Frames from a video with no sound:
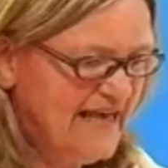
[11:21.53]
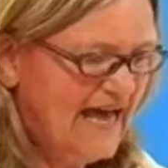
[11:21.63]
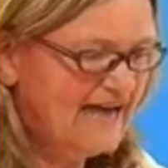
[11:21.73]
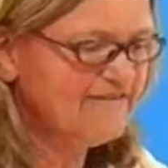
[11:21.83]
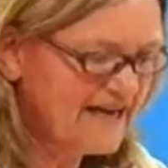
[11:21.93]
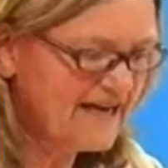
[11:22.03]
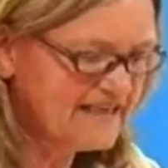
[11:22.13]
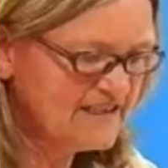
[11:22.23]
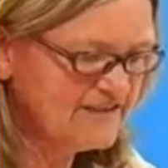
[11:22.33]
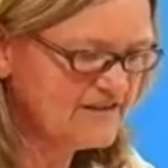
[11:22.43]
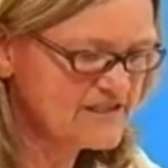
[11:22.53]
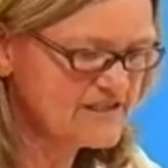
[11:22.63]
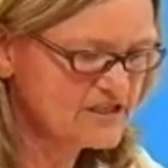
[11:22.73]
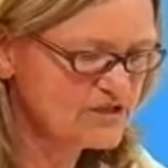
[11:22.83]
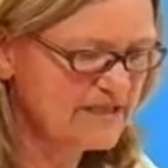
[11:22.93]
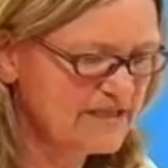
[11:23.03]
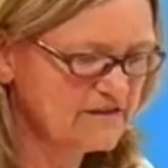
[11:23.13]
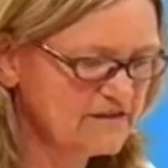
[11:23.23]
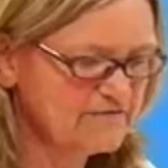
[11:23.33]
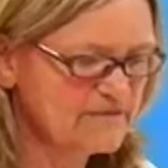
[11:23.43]
And finally, the decision by the
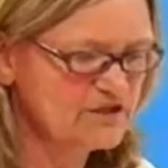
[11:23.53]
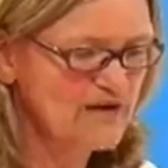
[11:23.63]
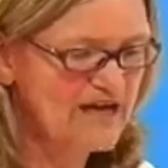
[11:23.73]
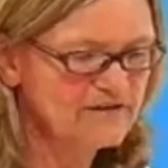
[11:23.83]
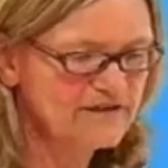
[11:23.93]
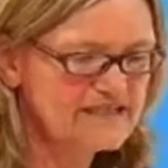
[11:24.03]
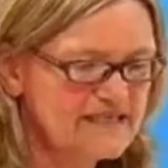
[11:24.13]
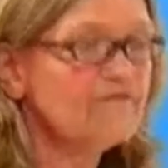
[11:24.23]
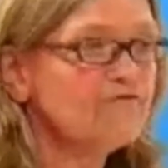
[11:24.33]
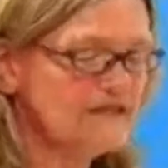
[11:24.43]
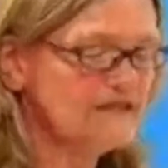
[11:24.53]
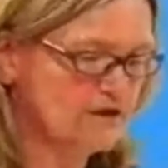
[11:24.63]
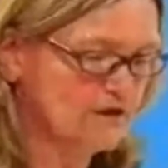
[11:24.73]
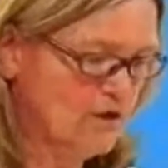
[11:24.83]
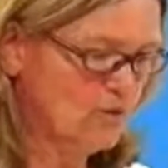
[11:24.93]
government to allocate every year